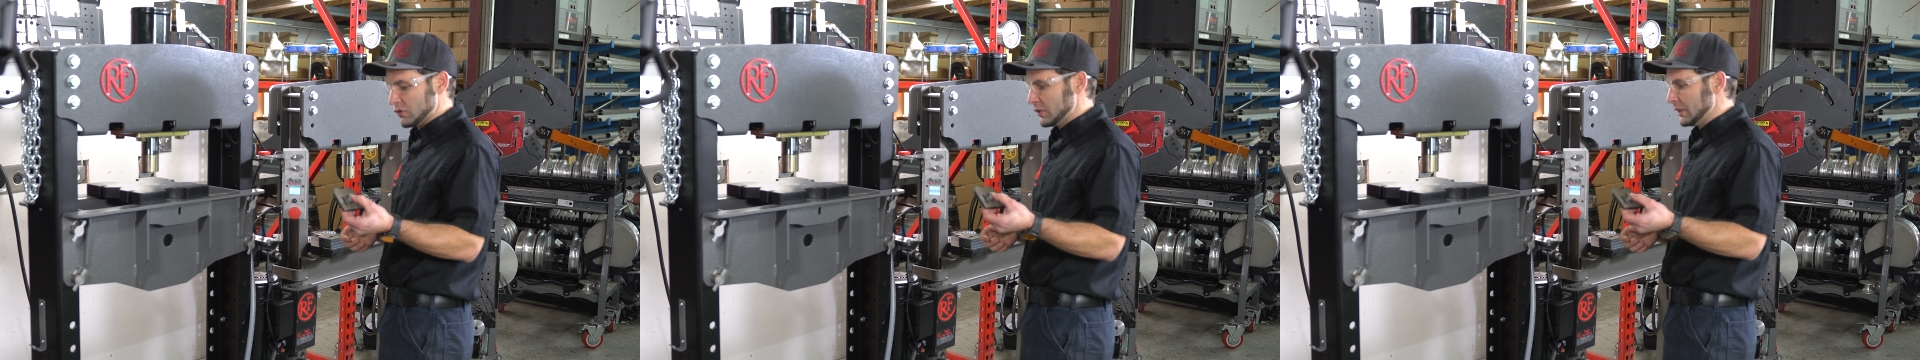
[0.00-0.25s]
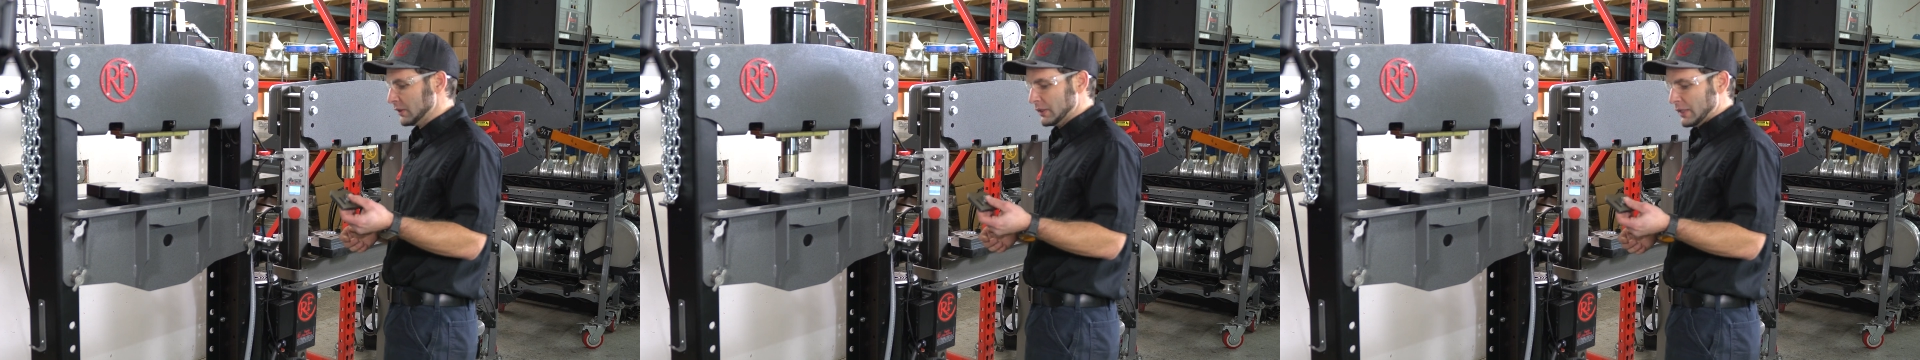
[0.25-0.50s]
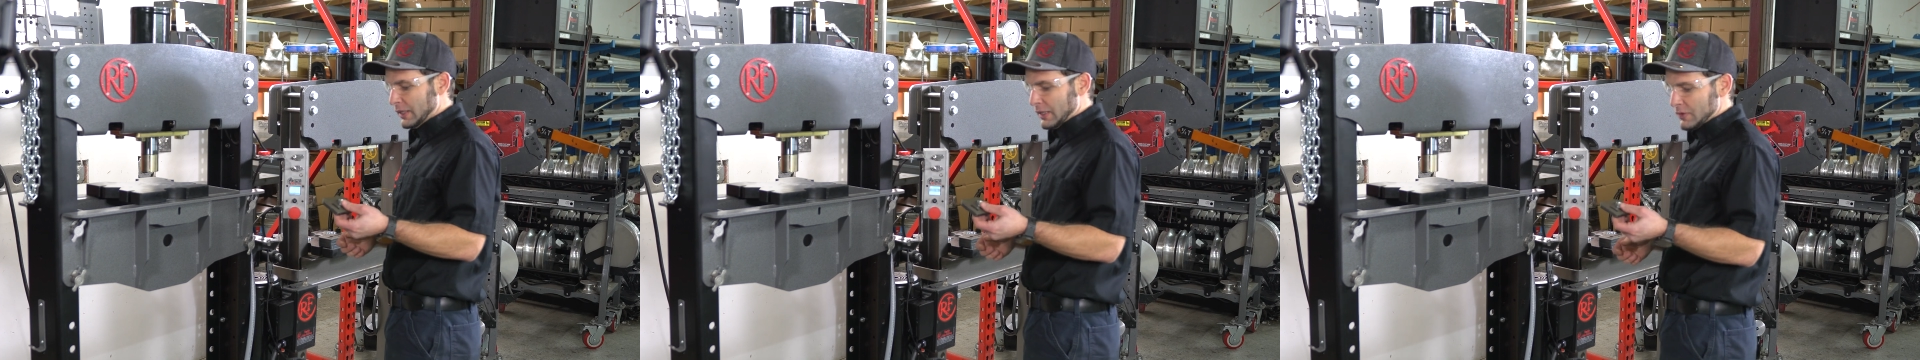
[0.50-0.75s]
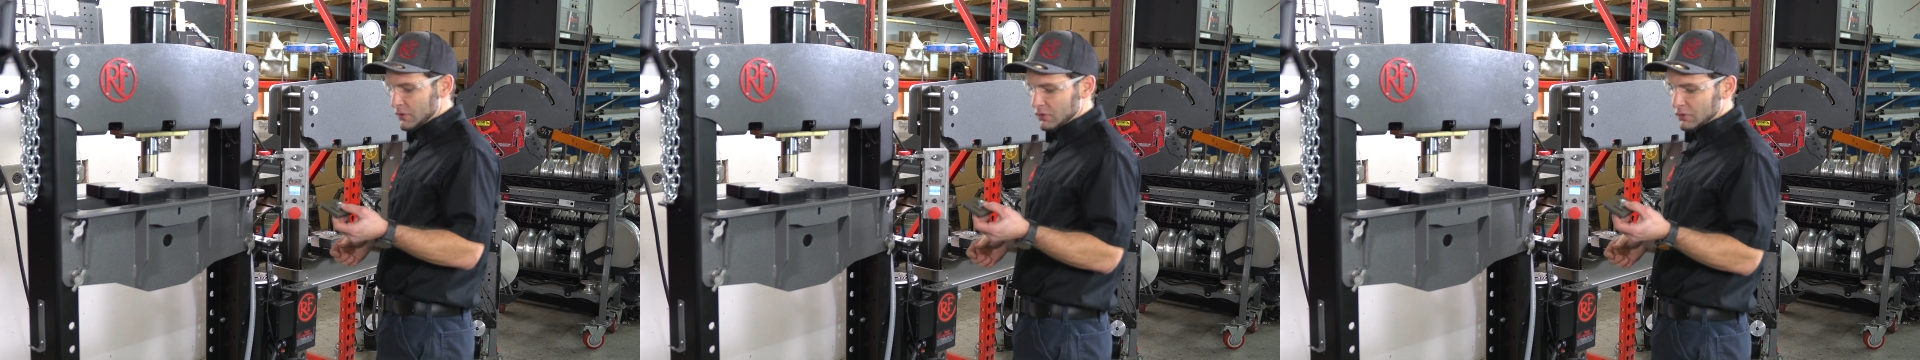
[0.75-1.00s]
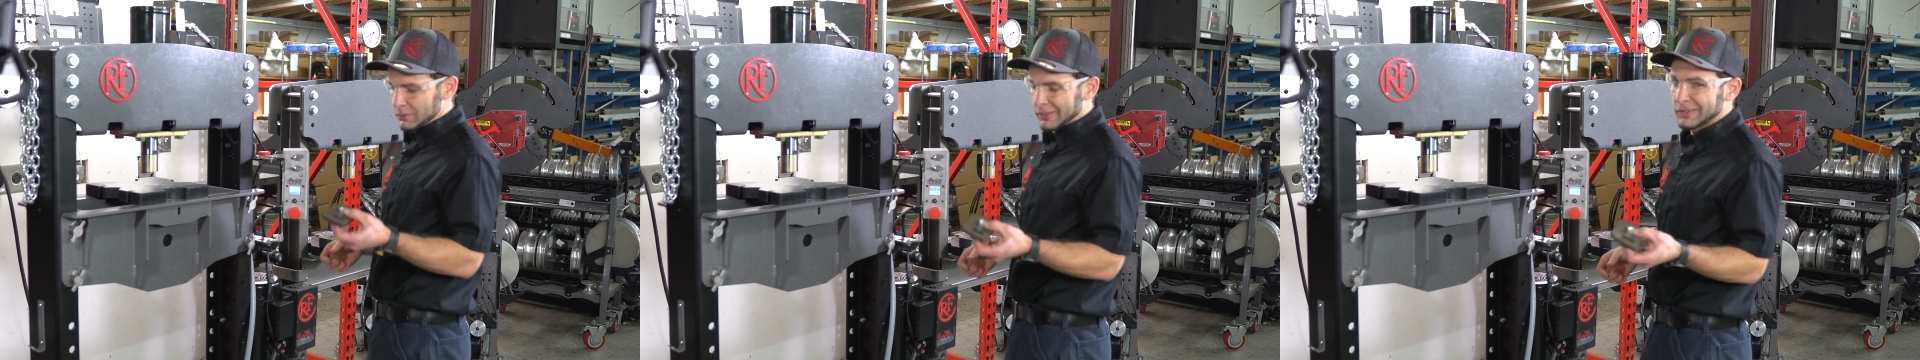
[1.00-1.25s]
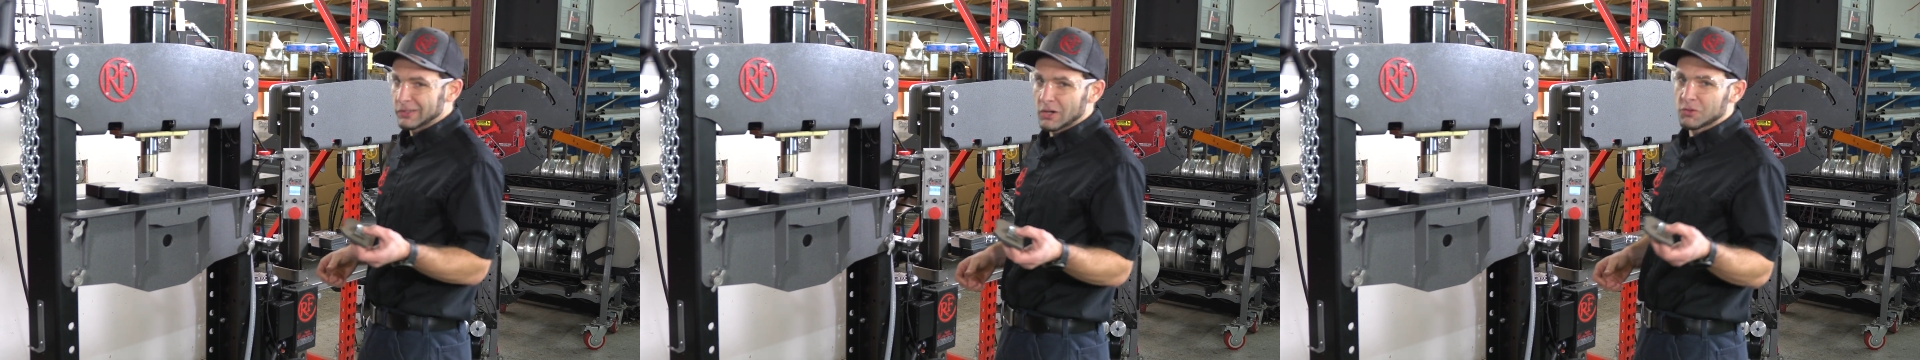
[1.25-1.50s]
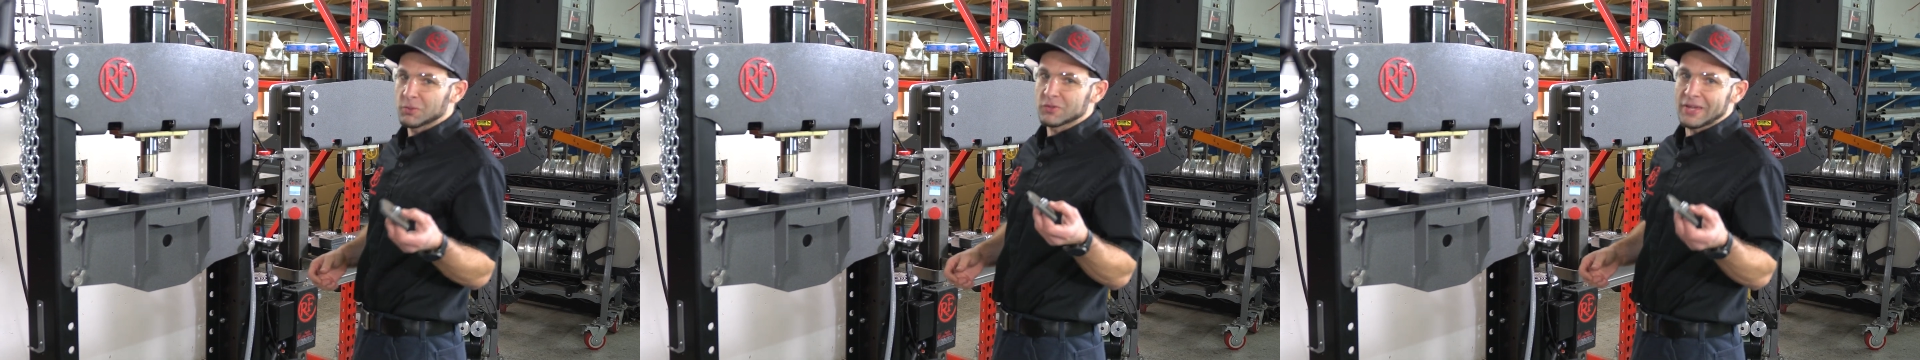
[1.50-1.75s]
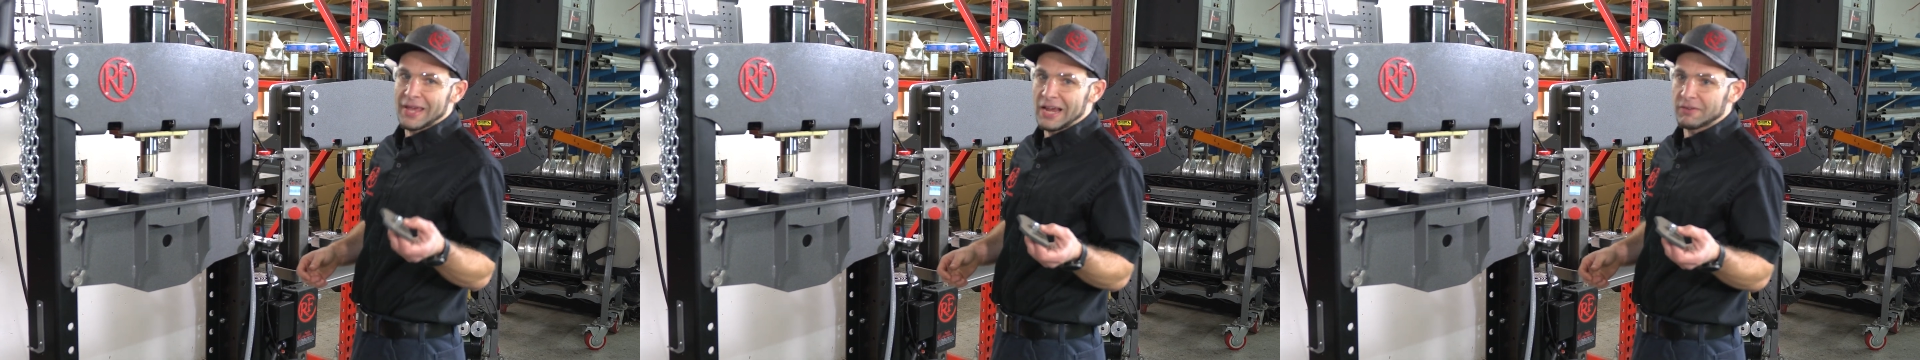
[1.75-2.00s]
steel. And this is a really large one,
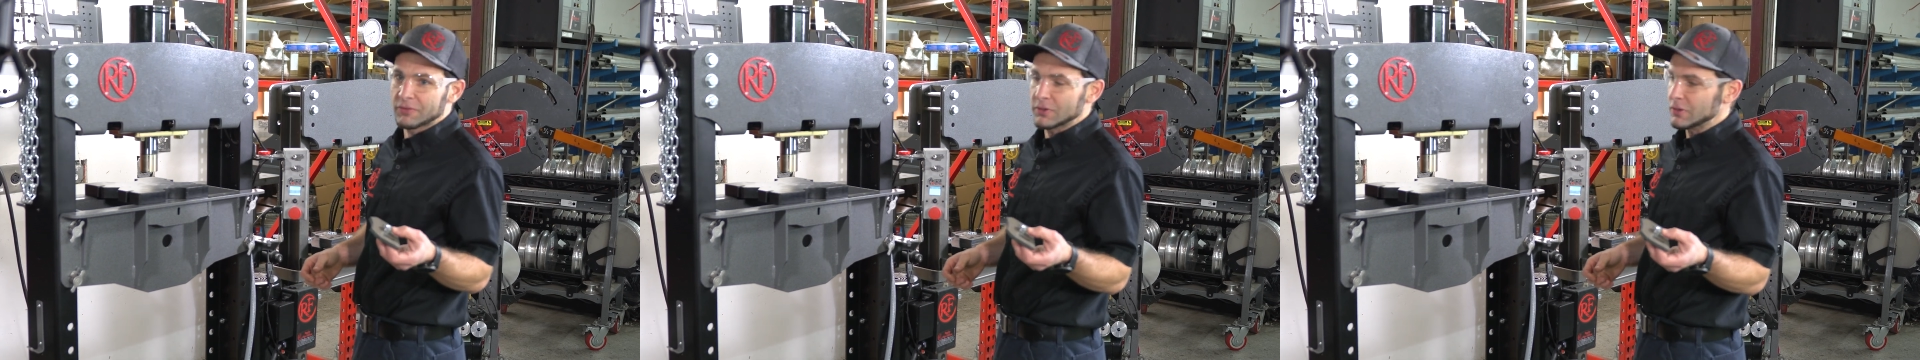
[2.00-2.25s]
it's a half